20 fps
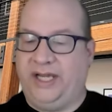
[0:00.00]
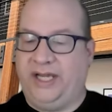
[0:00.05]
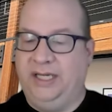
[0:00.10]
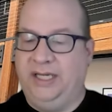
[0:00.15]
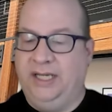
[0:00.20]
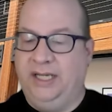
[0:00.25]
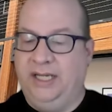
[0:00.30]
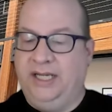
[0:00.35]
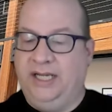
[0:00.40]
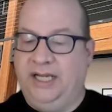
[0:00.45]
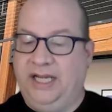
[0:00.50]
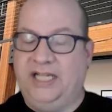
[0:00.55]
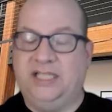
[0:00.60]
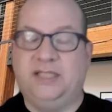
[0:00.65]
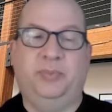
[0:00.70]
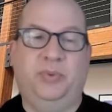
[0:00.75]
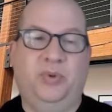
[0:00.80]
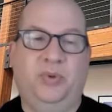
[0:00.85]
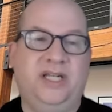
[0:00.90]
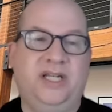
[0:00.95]
But
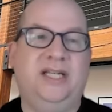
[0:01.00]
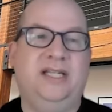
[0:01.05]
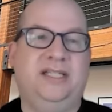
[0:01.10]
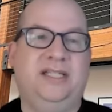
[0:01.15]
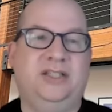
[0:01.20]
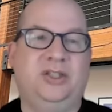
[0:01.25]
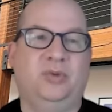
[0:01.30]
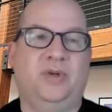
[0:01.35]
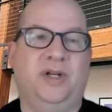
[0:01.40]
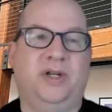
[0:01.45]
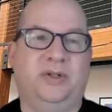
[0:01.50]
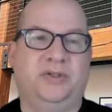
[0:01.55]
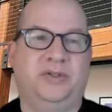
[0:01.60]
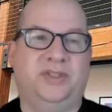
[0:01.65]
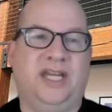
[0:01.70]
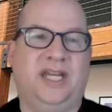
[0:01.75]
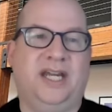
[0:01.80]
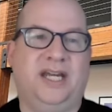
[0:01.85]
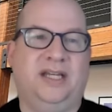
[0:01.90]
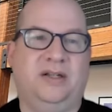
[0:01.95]
it's pretty easy to
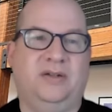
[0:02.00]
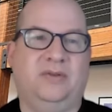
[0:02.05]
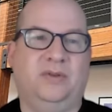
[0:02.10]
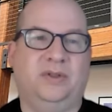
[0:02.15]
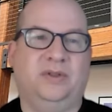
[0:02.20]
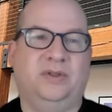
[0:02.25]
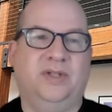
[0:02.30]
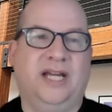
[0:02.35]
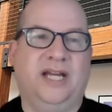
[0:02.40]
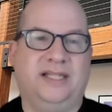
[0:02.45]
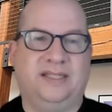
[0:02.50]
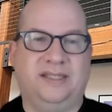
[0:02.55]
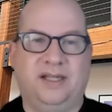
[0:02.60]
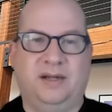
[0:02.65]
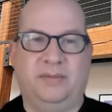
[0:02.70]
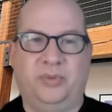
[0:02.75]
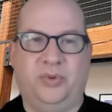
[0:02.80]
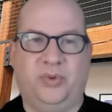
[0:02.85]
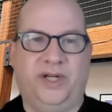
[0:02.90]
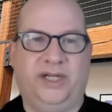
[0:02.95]
understand at
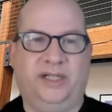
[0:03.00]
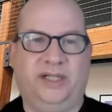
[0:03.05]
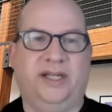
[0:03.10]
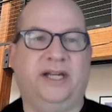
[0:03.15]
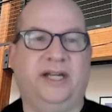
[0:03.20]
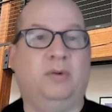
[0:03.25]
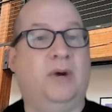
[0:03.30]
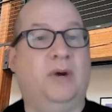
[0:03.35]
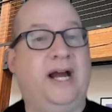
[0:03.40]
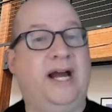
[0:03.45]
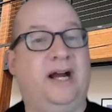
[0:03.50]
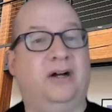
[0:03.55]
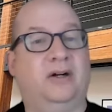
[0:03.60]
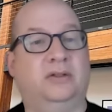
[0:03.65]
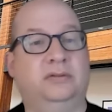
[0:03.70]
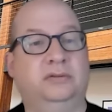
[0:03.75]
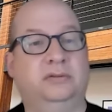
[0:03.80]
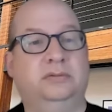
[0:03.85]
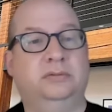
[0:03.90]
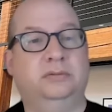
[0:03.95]
some point, like,
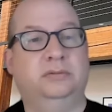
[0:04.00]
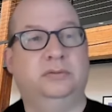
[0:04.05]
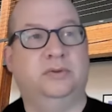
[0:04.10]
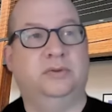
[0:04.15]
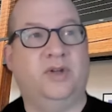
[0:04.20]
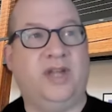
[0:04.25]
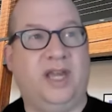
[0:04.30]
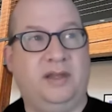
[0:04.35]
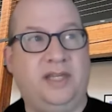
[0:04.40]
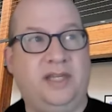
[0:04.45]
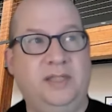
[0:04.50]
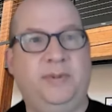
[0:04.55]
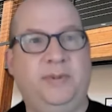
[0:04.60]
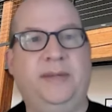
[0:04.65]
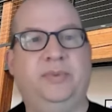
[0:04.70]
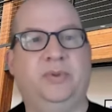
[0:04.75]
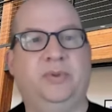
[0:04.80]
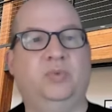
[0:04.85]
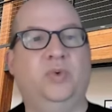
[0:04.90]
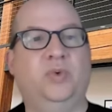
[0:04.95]
wow, okay, these
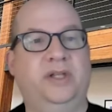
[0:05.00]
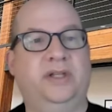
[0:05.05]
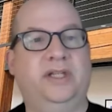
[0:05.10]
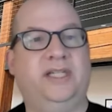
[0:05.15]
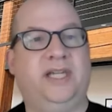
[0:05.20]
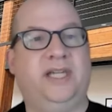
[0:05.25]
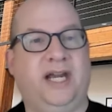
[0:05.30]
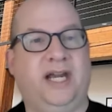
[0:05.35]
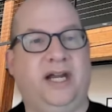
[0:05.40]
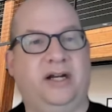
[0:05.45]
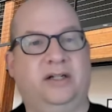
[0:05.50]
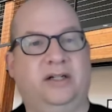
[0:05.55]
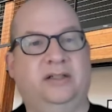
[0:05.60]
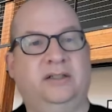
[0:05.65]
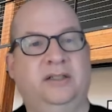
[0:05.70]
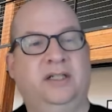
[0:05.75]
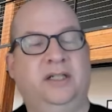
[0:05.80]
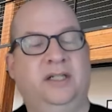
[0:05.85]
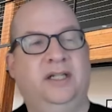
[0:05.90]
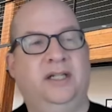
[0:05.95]
people really
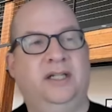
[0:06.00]
care,